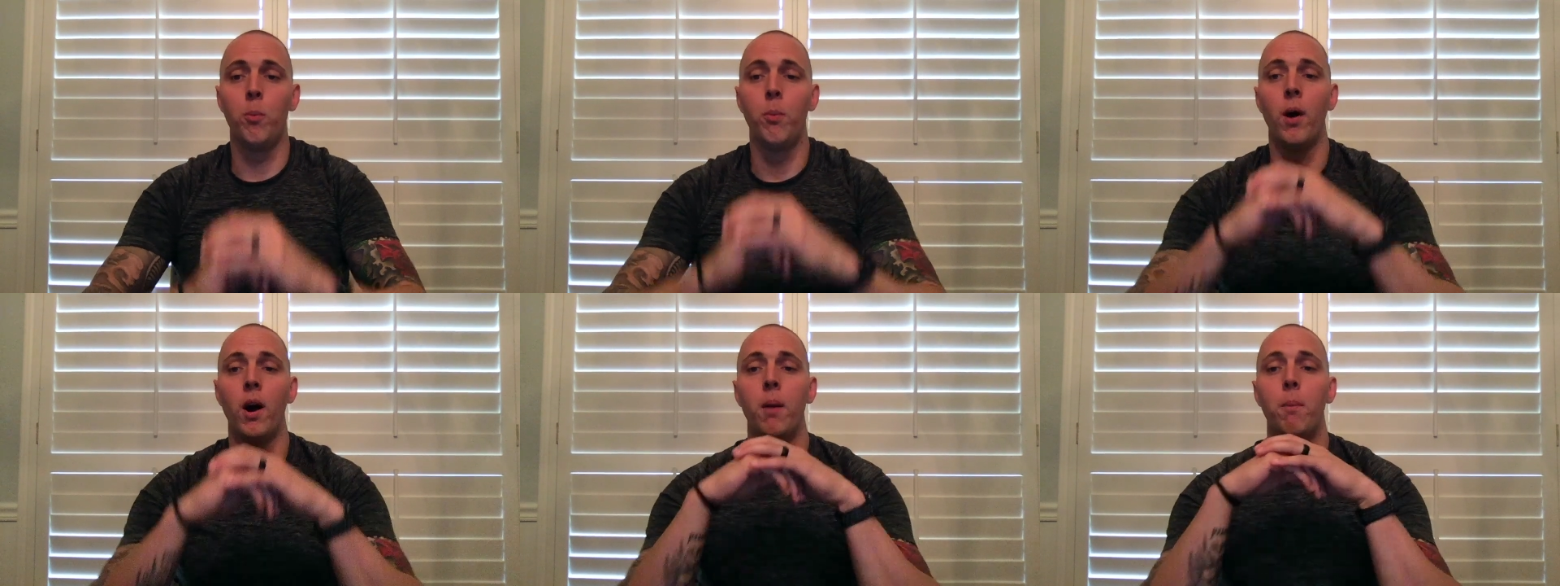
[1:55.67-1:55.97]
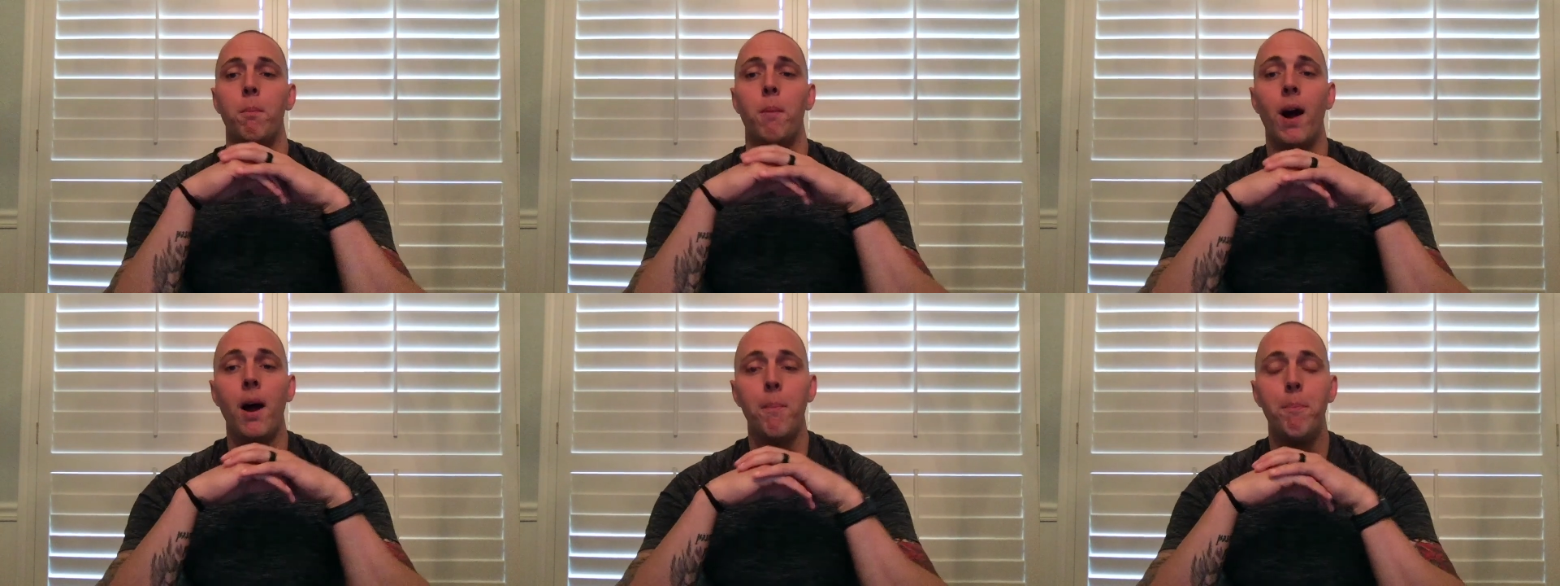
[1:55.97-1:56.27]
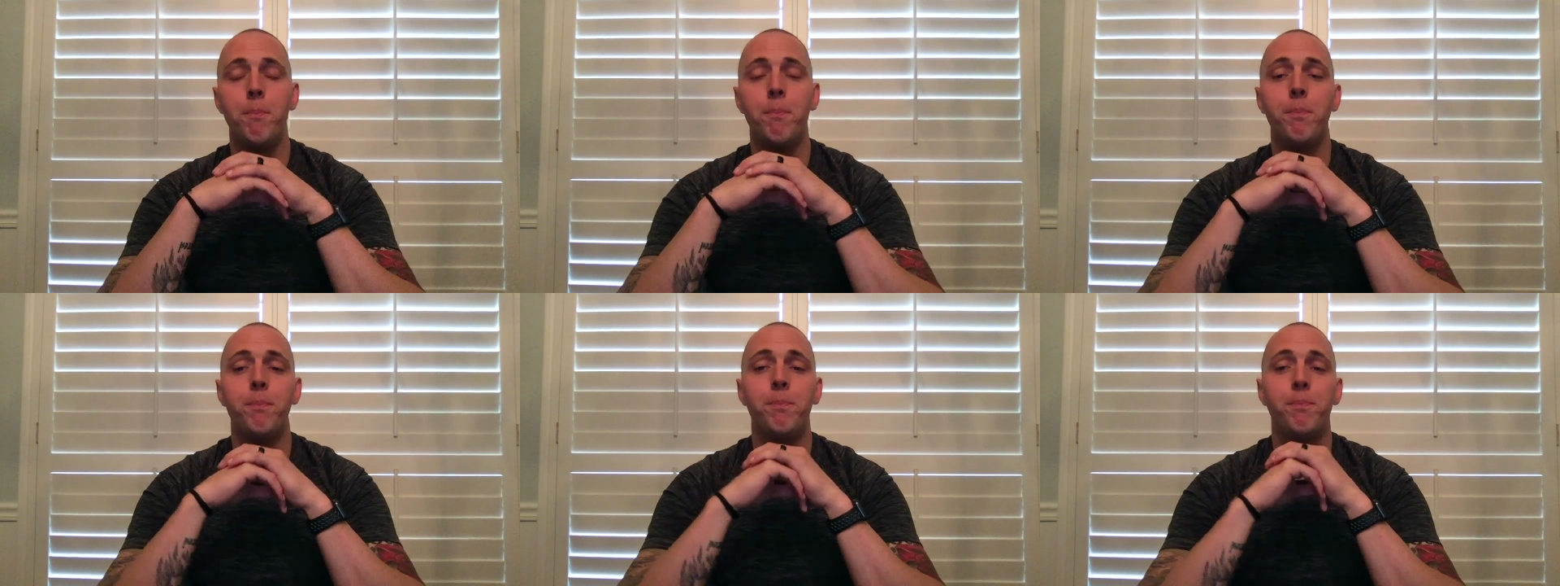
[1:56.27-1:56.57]
But my
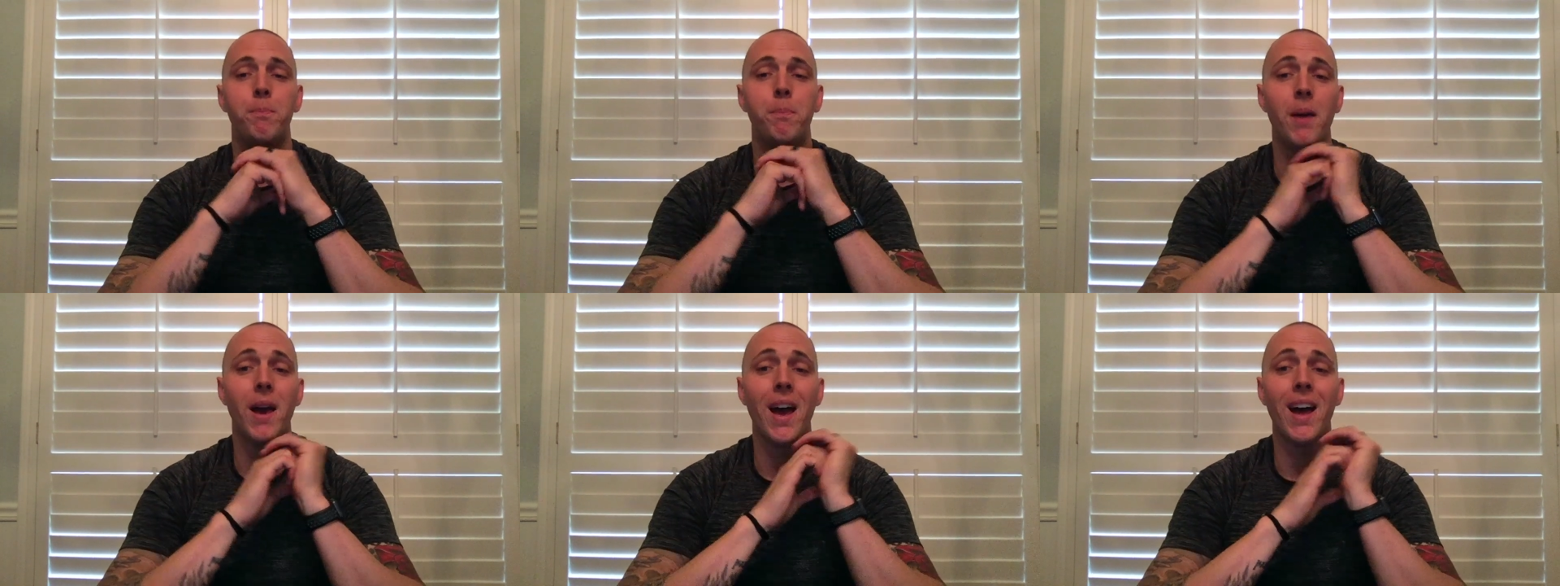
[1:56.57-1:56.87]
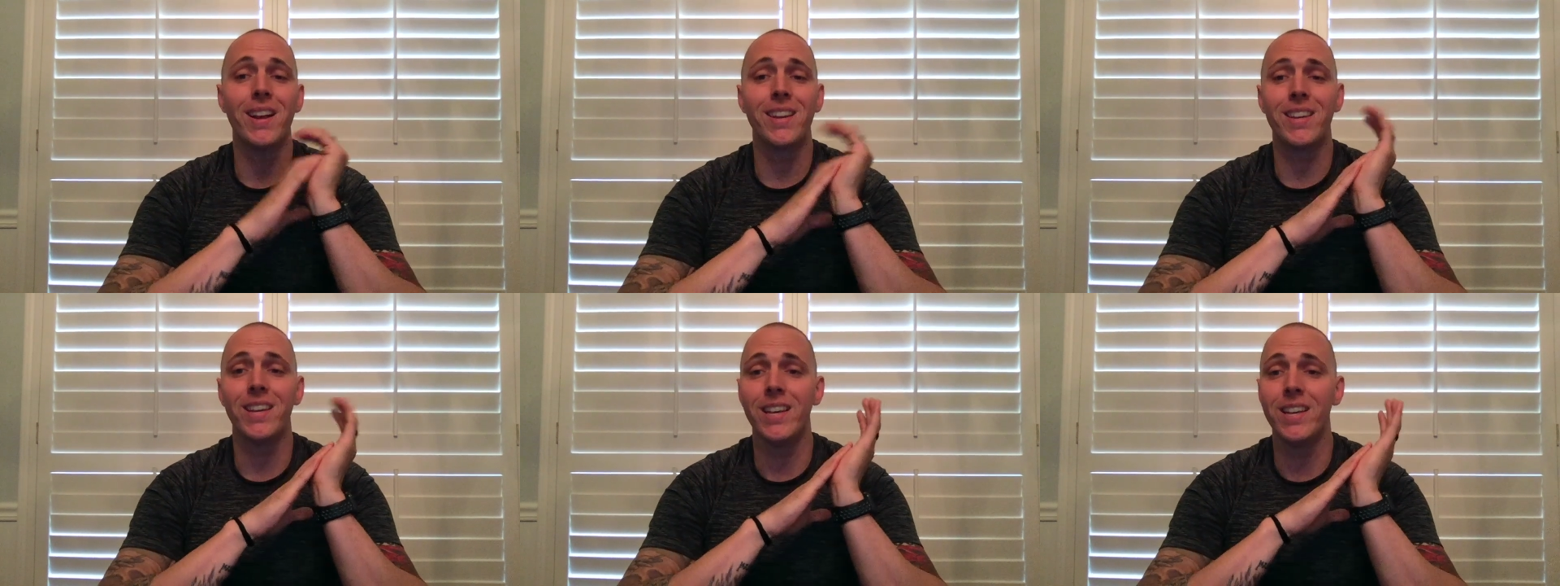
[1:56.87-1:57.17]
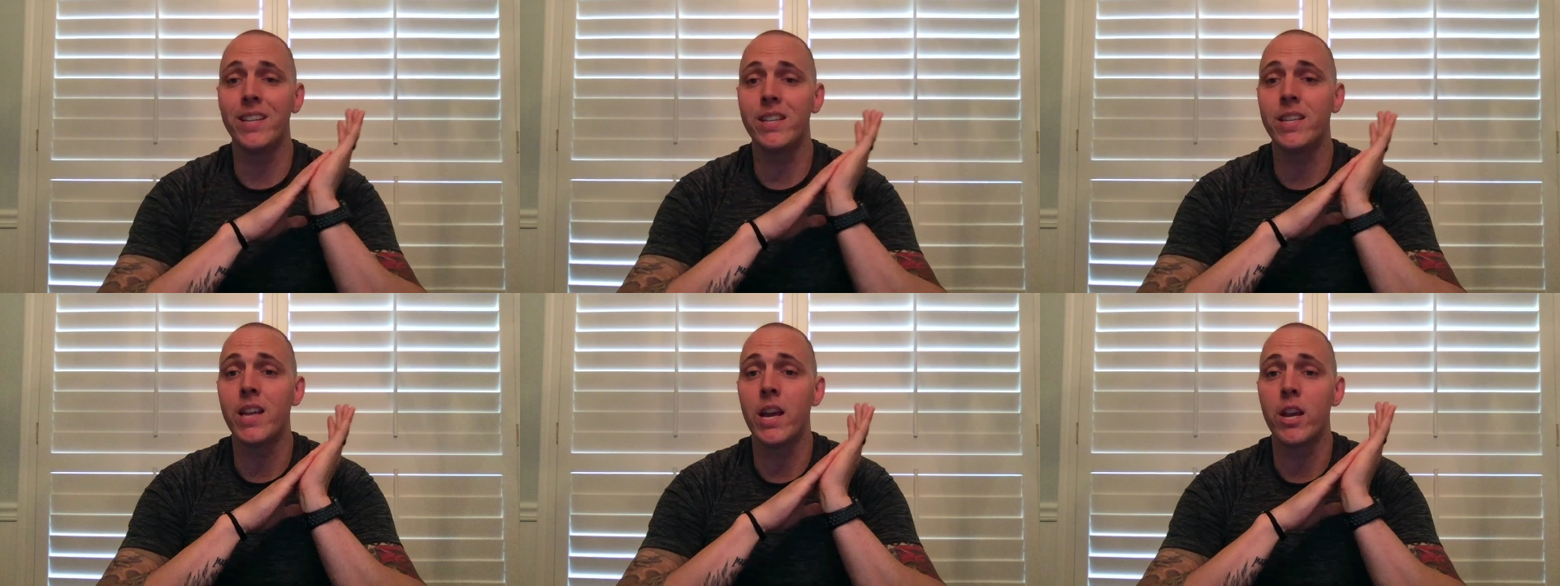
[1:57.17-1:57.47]
bet
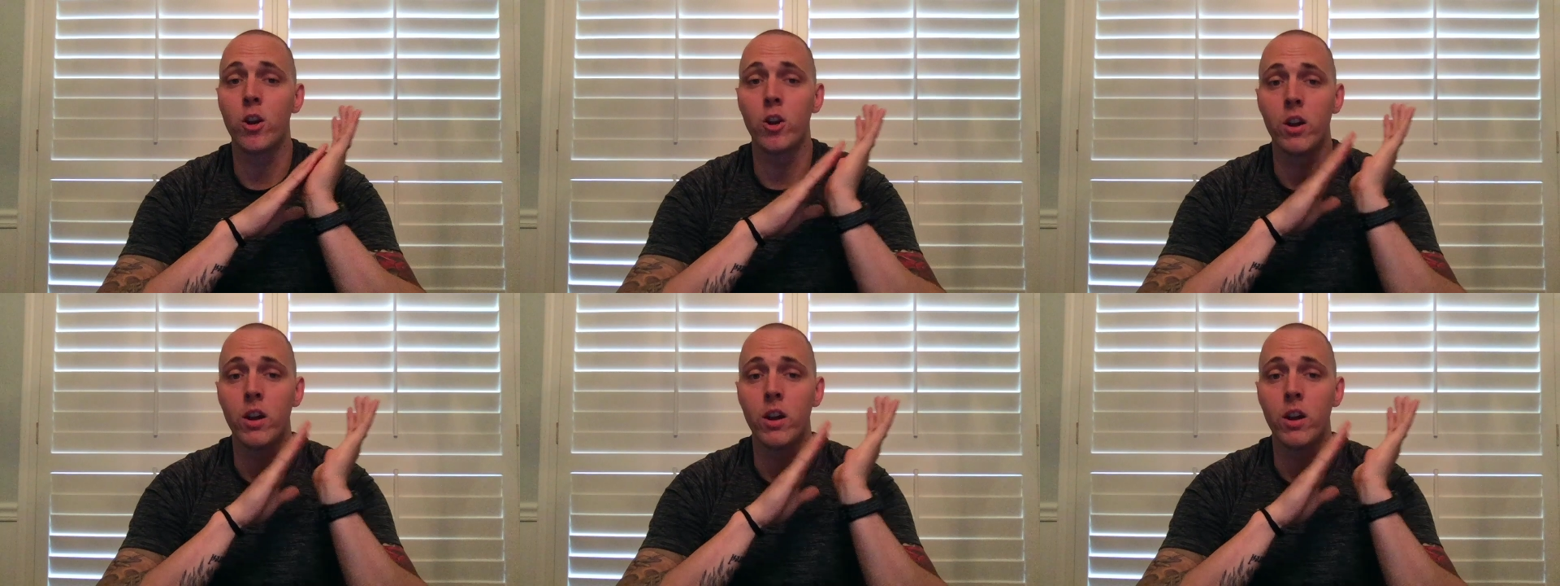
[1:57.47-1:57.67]
is that you're